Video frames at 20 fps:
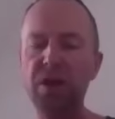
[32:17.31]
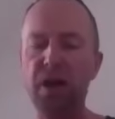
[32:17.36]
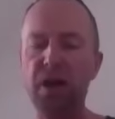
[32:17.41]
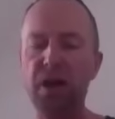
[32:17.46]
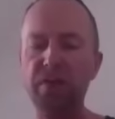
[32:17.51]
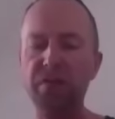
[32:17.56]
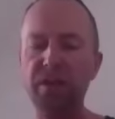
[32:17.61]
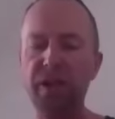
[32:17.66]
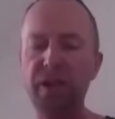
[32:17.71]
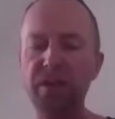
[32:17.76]

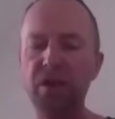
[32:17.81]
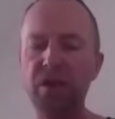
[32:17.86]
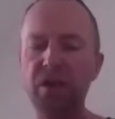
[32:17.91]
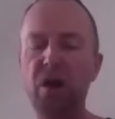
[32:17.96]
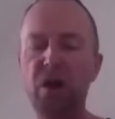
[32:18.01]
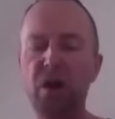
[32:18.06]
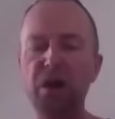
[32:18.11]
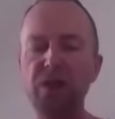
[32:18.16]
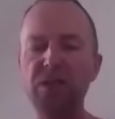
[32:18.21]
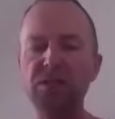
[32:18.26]
and then
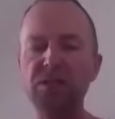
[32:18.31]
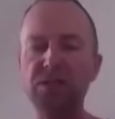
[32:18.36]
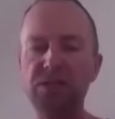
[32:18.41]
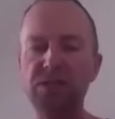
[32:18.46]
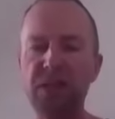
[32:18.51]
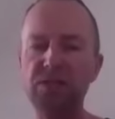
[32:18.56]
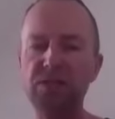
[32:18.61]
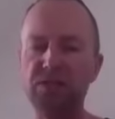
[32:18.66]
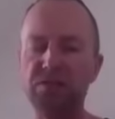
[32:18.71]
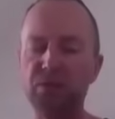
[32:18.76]
higher
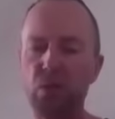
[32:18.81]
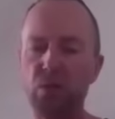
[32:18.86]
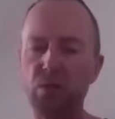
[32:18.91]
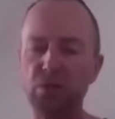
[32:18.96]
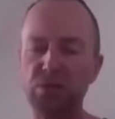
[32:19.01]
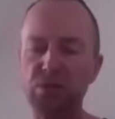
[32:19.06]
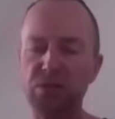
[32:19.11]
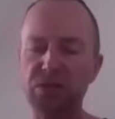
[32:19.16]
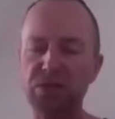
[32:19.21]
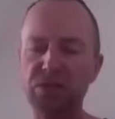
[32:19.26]
states of
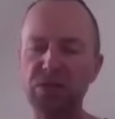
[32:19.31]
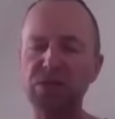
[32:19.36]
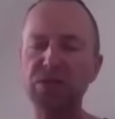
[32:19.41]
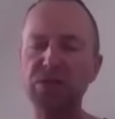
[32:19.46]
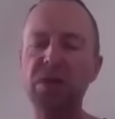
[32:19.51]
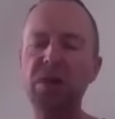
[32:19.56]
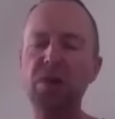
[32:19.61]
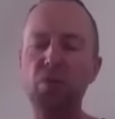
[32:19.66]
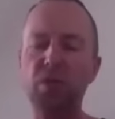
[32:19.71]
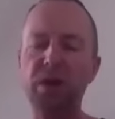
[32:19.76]
consciousness
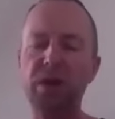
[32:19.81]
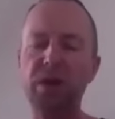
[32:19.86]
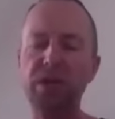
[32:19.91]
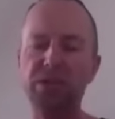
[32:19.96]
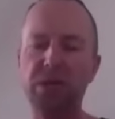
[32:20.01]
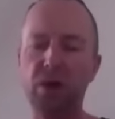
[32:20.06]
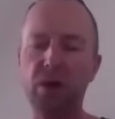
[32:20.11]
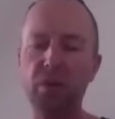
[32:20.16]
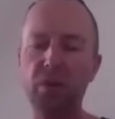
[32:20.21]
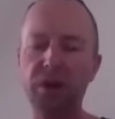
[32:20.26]
when it's
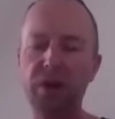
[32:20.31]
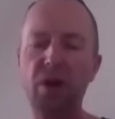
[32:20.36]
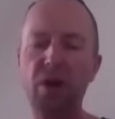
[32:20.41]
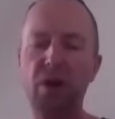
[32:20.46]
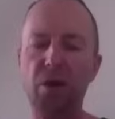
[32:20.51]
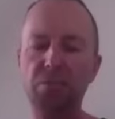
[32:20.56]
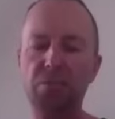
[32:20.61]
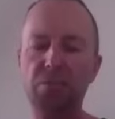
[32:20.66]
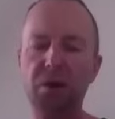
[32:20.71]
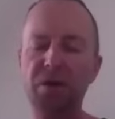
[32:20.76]
going
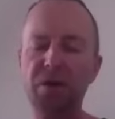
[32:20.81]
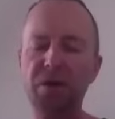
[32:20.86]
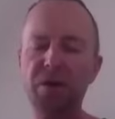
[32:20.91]
up.